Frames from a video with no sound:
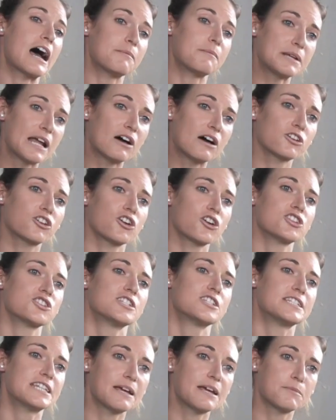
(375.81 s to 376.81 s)
I'm now going
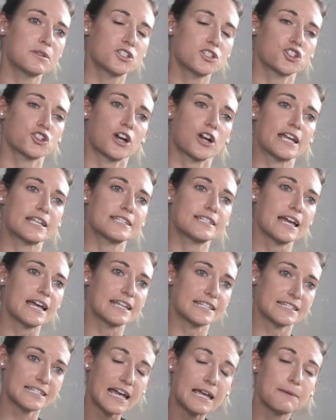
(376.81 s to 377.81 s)
to demonstrate
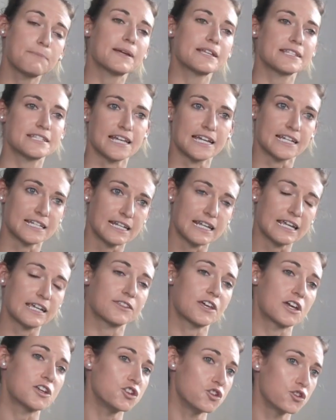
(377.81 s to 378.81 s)
a taping technique
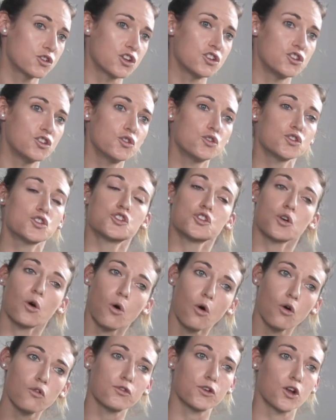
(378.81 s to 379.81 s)
that you can use to
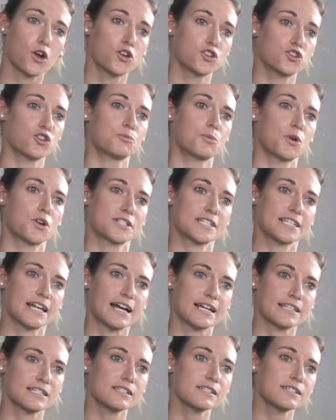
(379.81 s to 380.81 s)
offload your
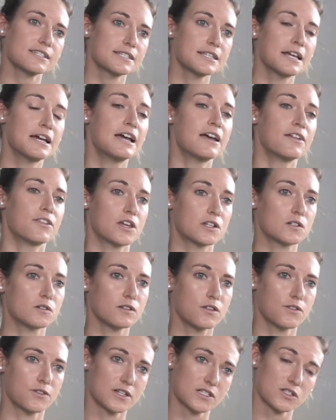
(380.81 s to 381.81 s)
bursitis.
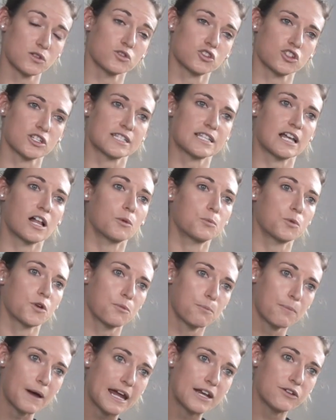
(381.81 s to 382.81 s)
This will just help
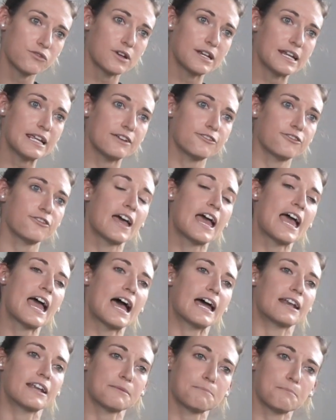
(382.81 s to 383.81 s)
with pain relief,
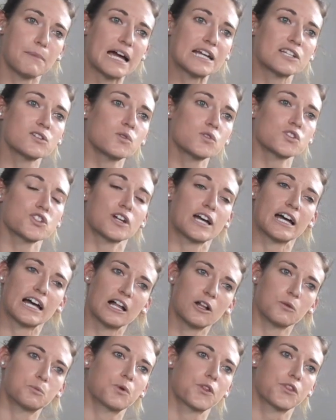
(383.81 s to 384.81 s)
and it might also
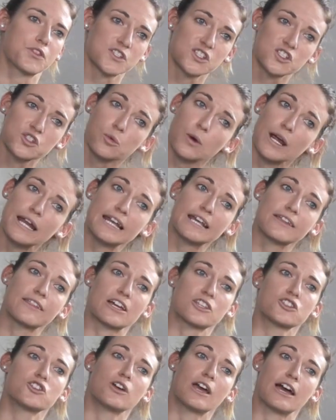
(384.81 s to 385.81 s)
help with the swelling
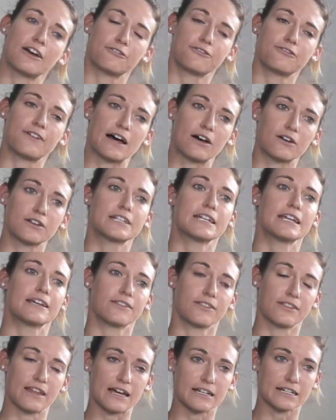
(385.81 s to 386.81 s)
that you have found
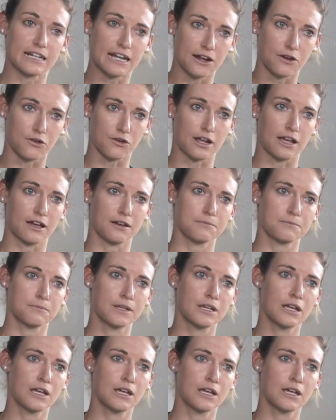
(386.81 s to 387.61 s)
in that area.